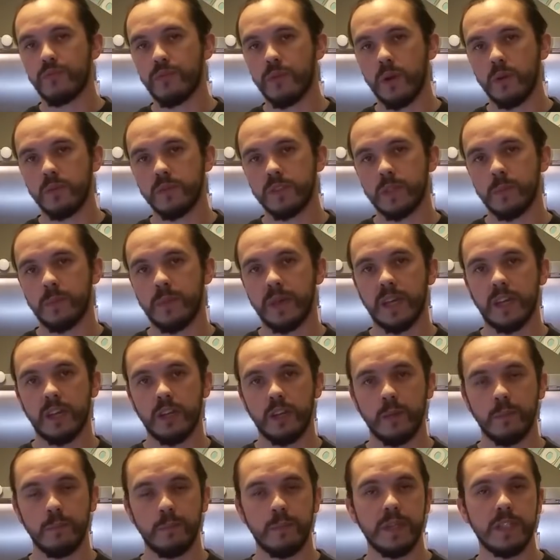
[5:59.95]
prone to
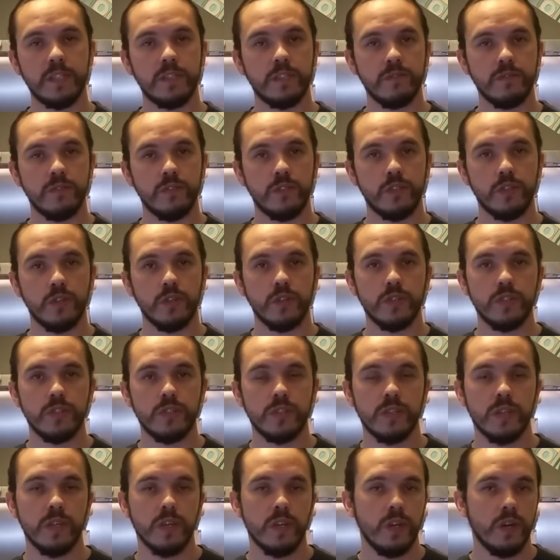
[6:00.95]
picking up bits of dust
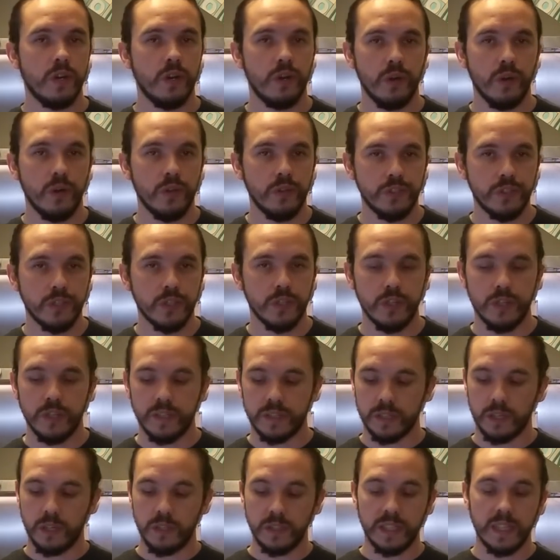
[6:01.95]
or
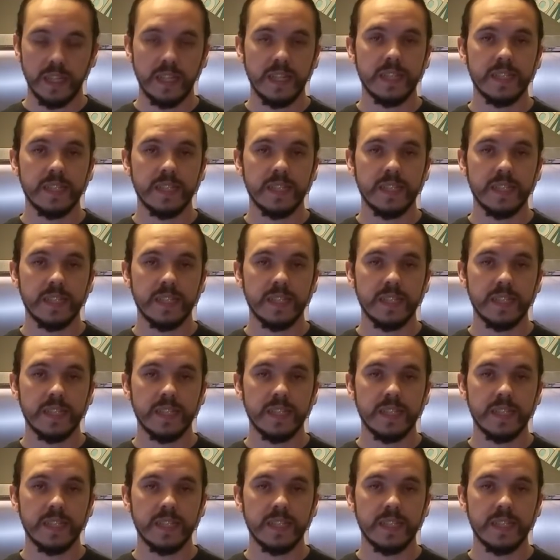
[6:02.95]
dirt on the